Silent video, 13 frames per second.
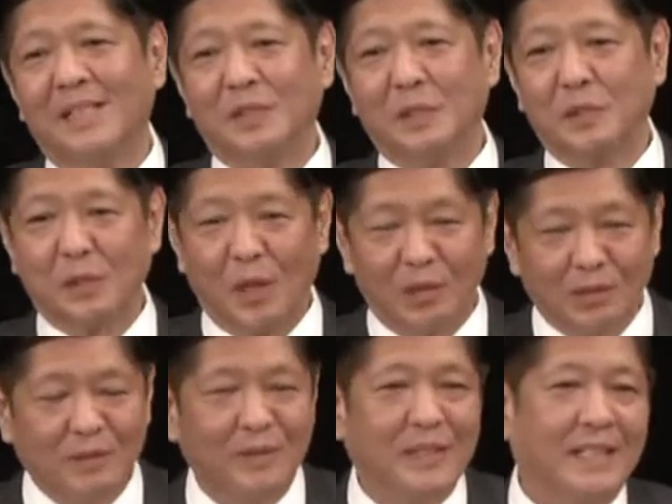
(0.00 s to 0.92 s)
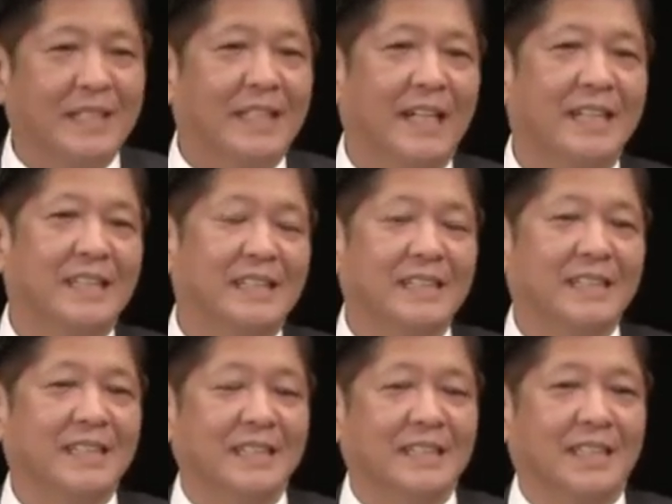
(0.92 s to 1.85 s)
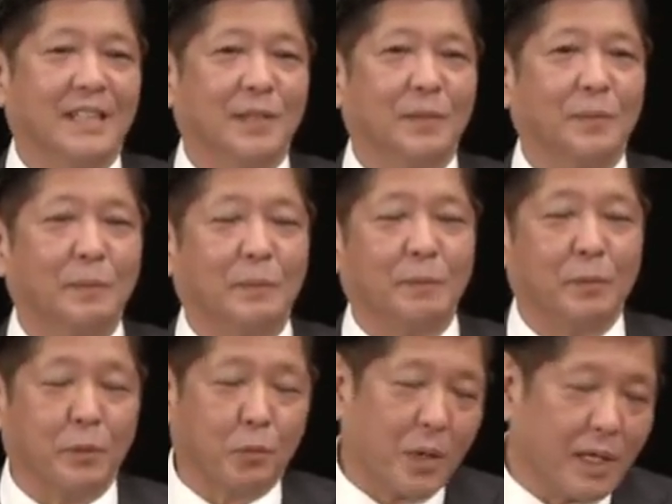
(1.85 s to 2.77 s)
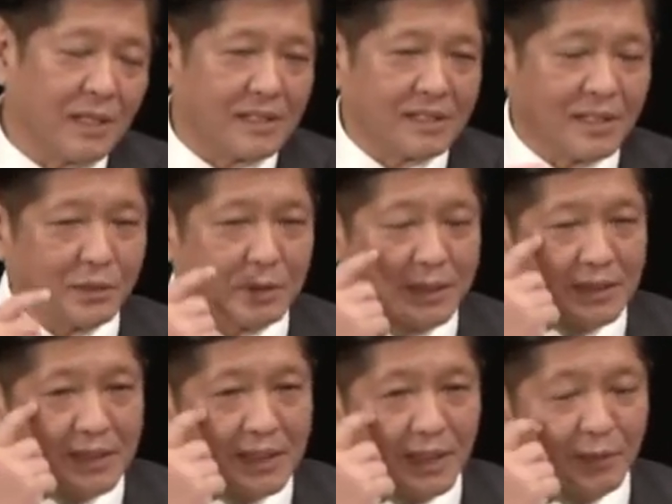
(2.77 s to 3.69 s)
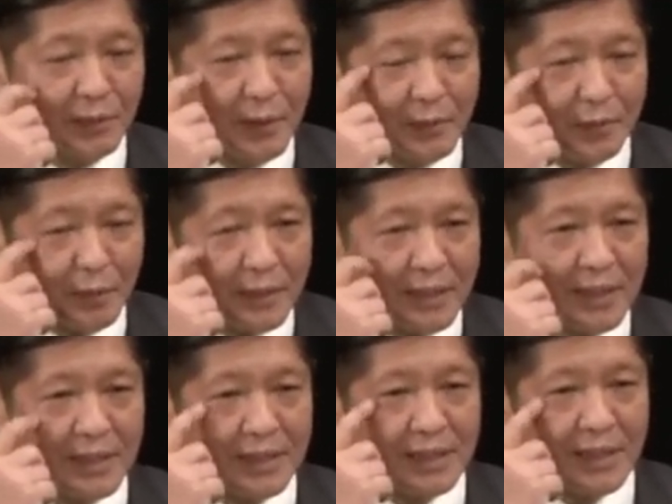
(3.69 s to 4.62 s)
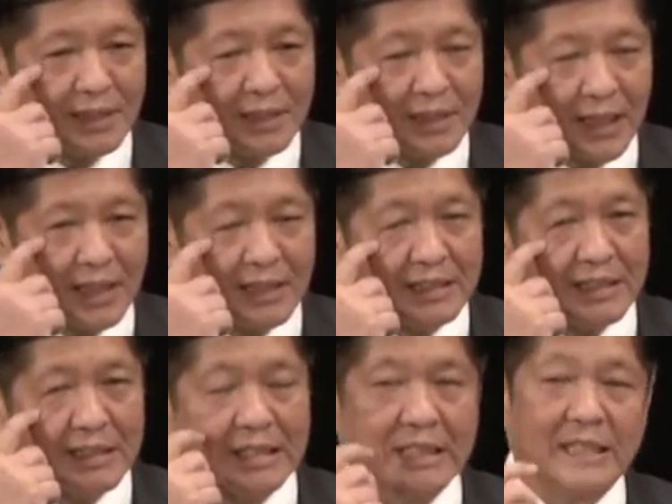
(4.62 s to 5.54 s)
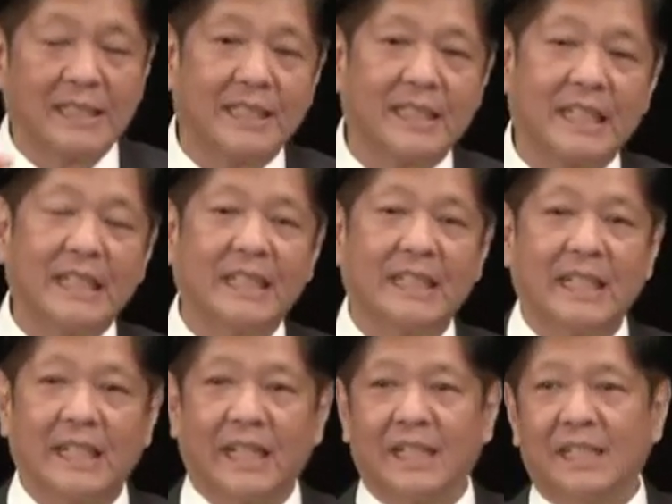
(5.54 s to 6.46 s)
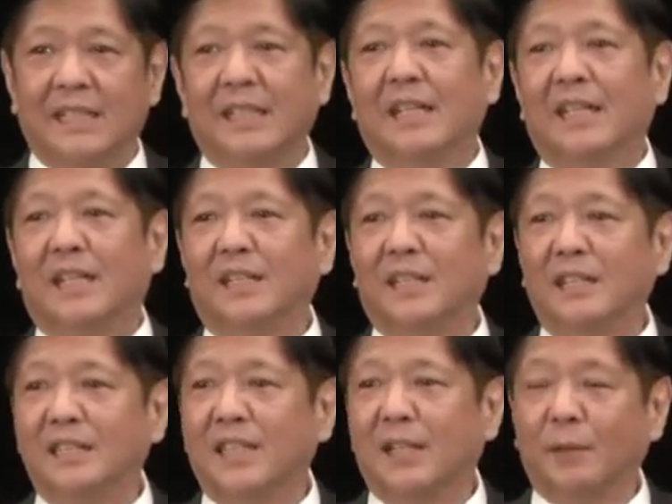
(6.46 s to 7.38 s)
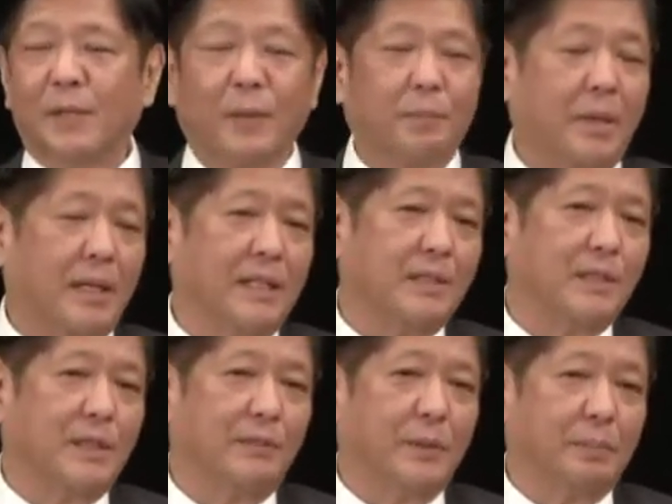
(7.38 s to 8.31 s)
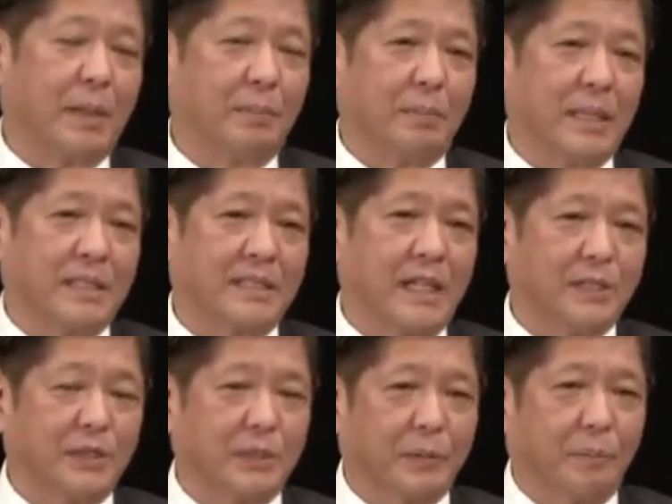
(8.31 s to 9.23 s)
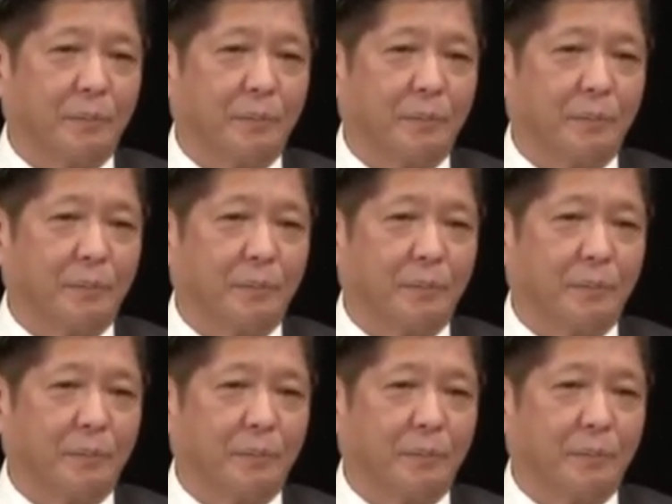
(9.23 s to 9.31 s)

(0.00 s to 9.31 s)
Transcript: to solve, and it, uh, requires a great deal of effort and, and, and uh, thinking on uh, the part of the public sector.